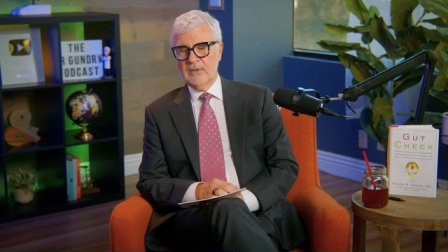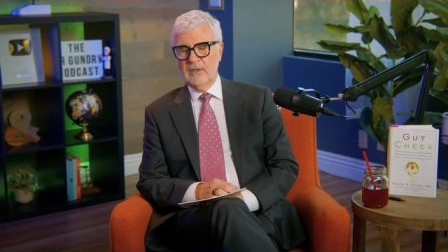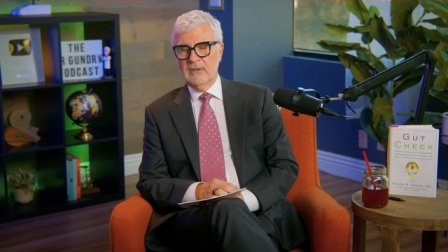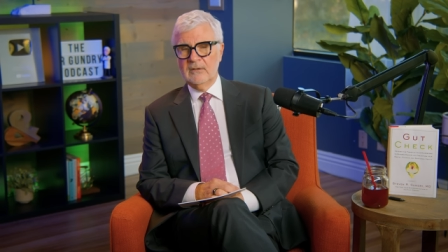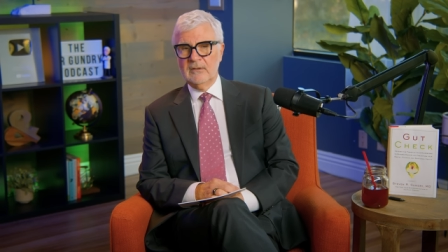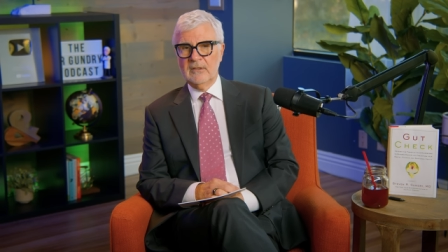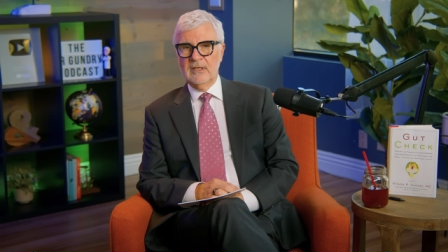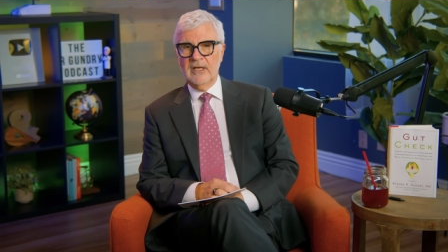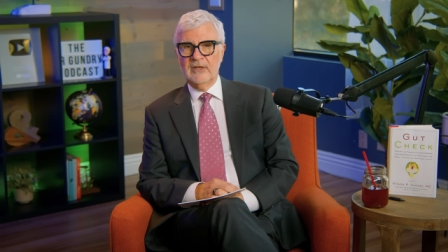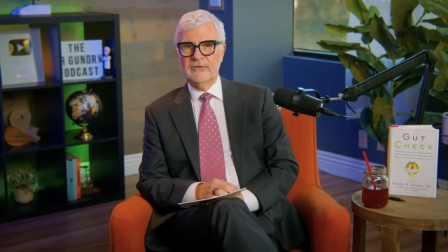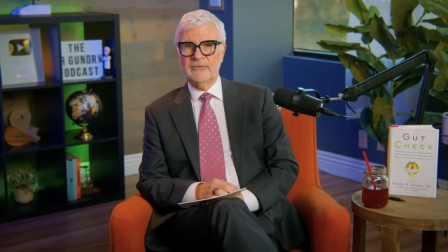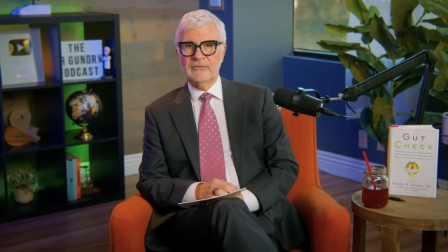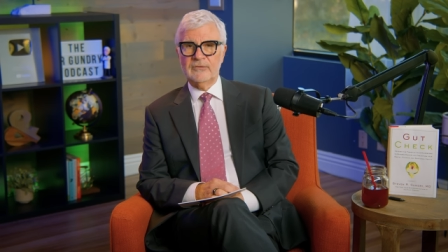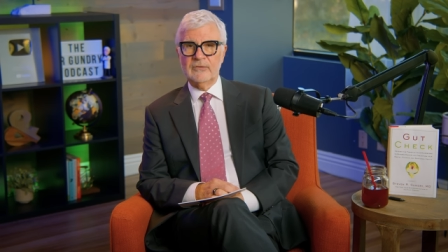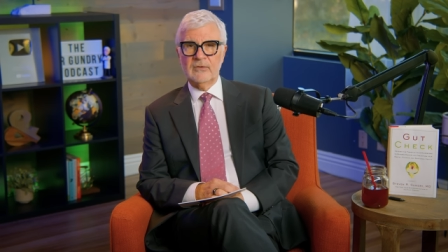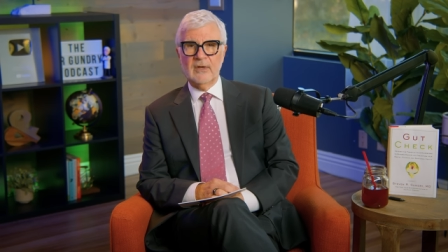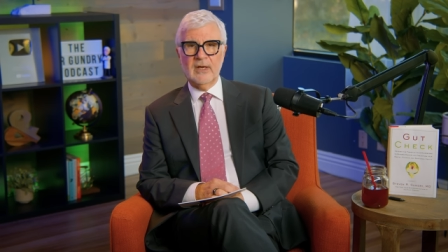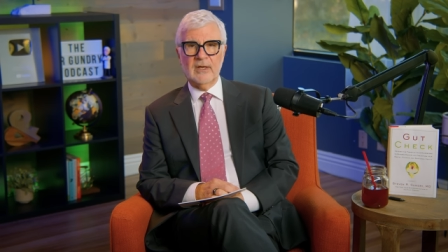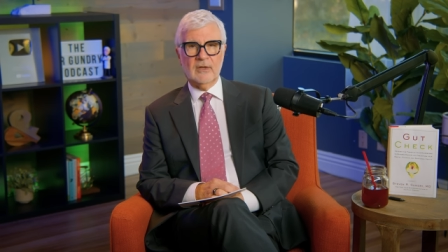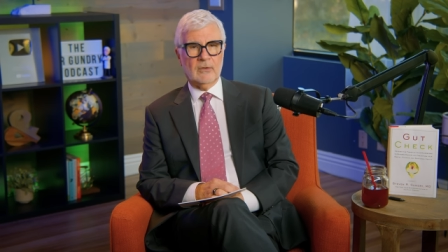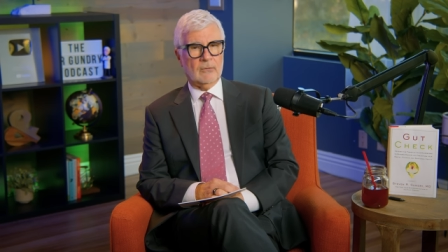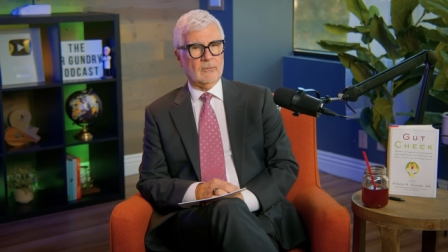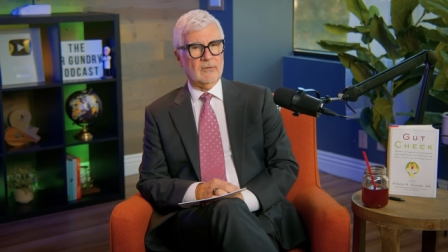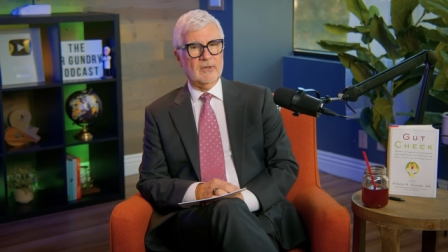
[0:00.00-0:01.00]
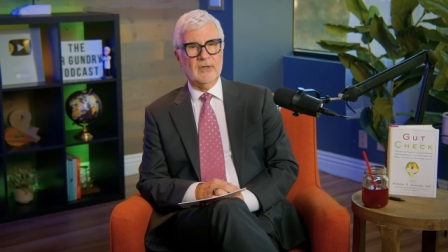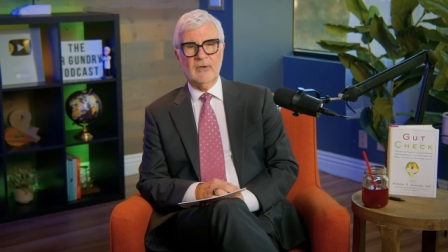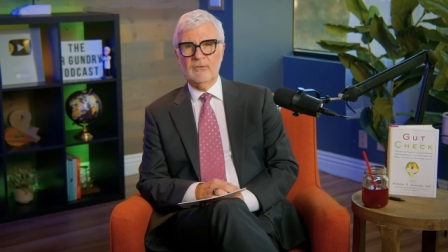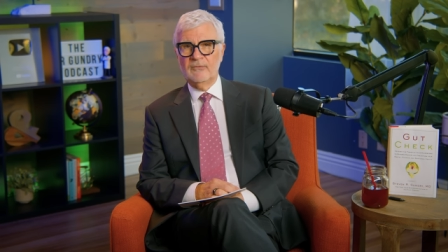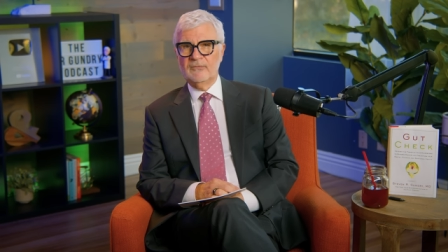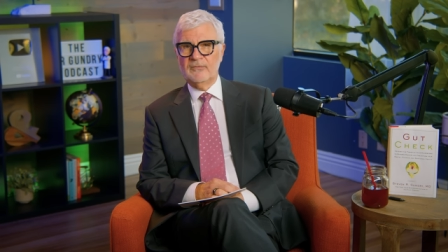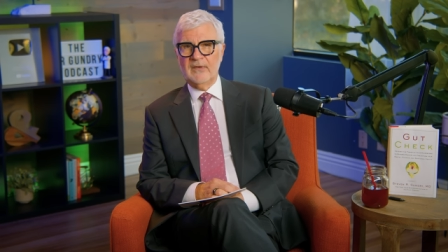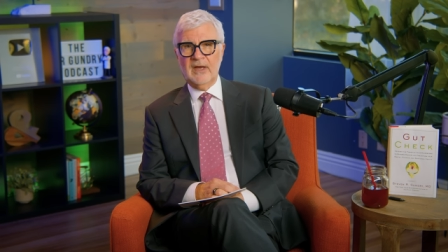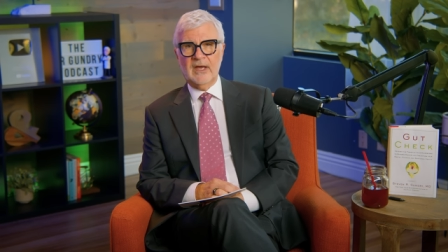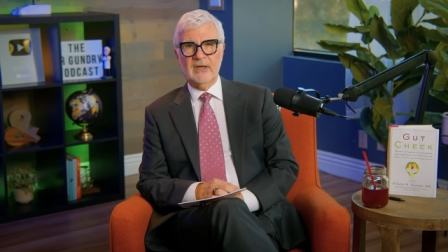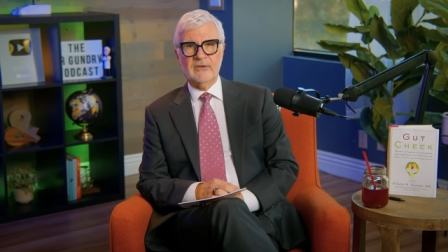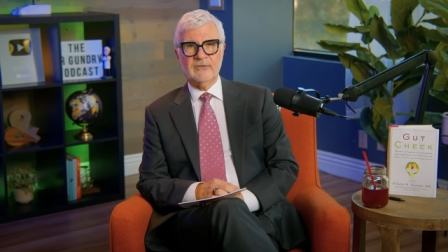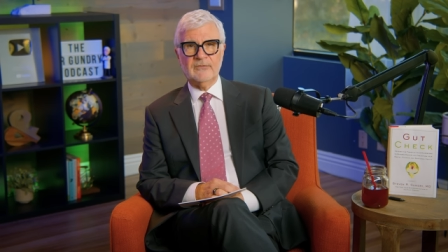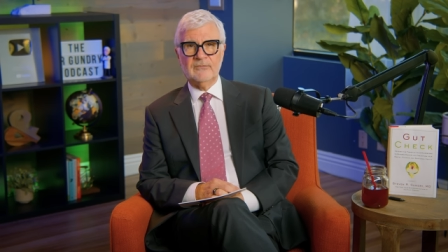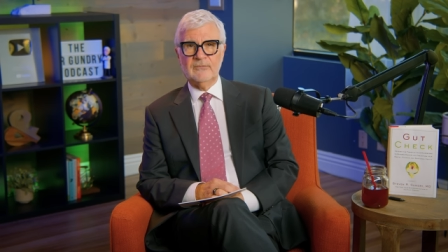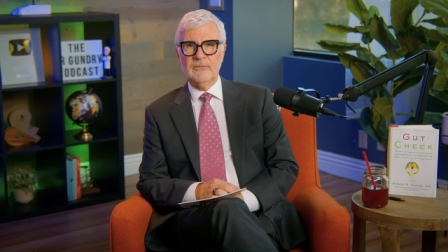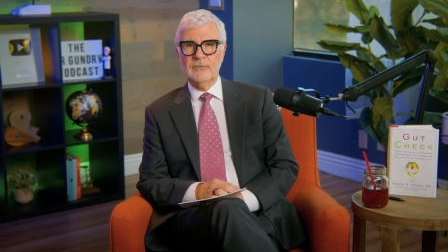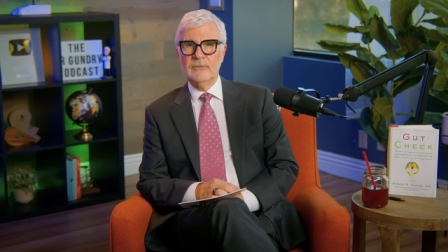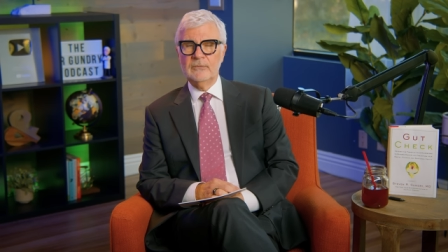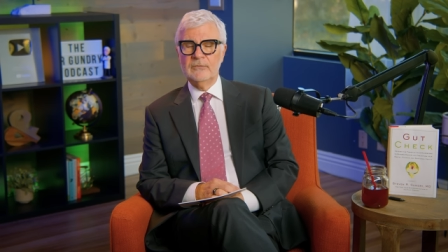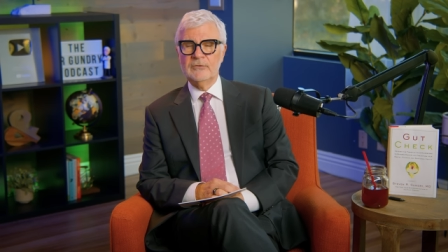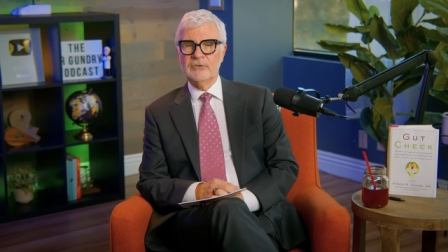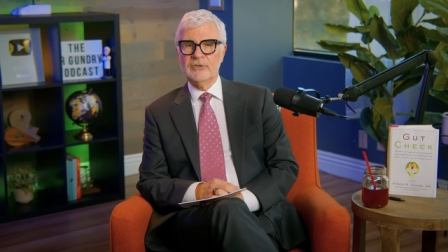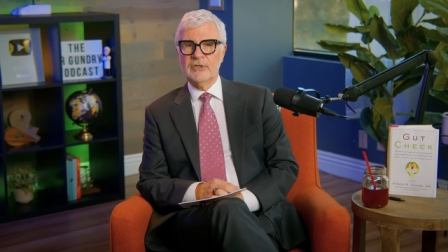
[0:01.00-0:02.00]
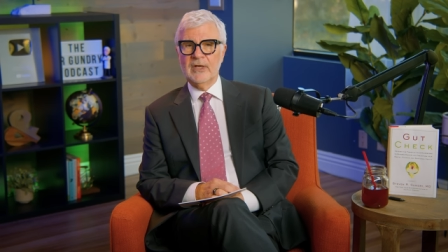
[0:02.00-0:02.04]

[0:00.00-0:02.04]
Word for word: unless you're at a real fast food